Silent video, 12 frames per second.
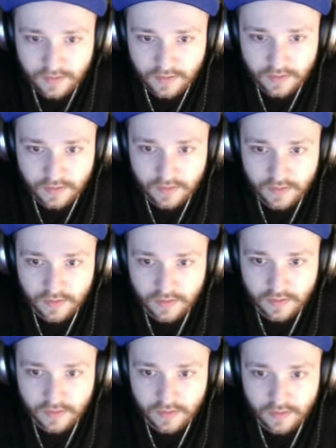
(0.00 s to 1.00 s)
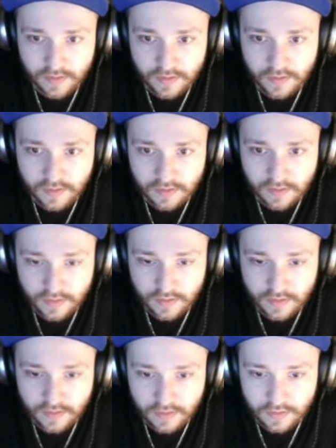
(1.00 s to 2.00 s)

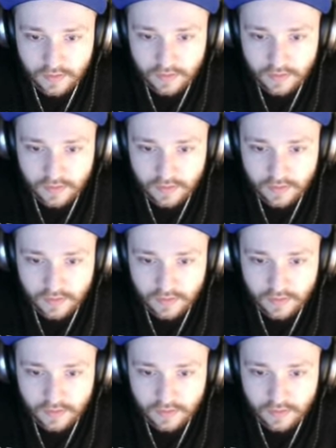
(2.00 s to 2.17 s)
Nobody speaks.